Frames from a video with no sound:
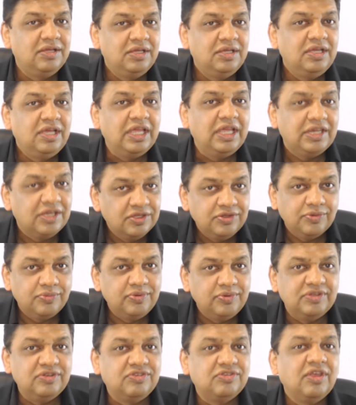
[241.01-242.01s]
In other
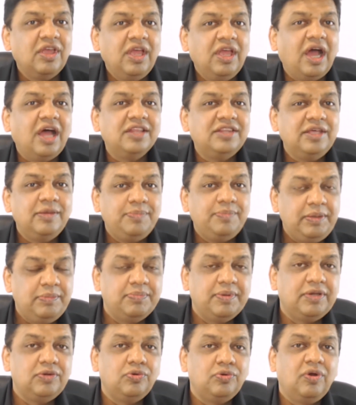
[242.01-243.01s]
words, are there people
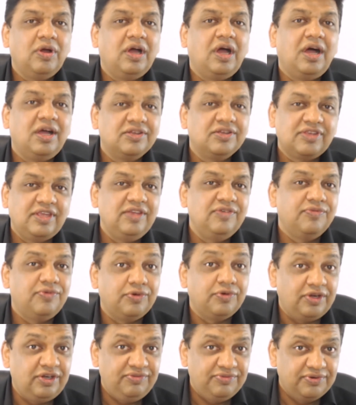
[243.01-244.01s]
who are asking for
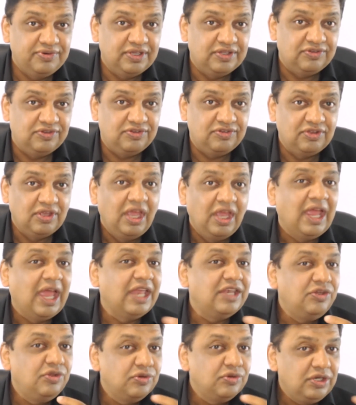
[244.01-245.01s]
refunds? And
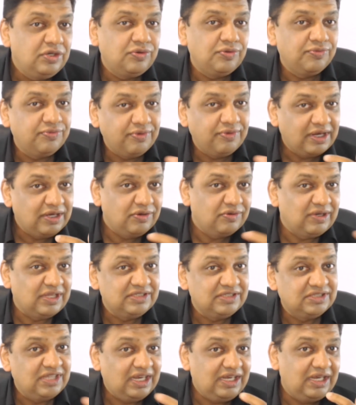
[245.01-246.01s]
you need to find out
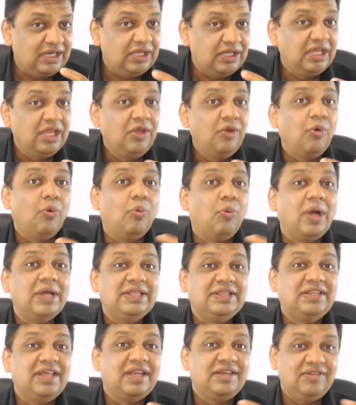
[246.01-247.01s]
exactly why
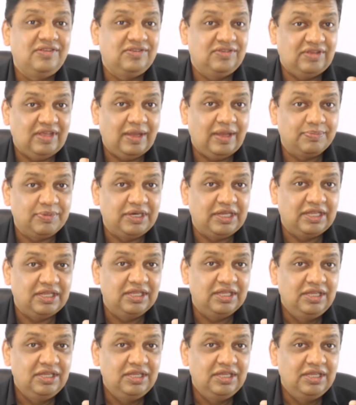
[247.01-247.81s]
that is happening.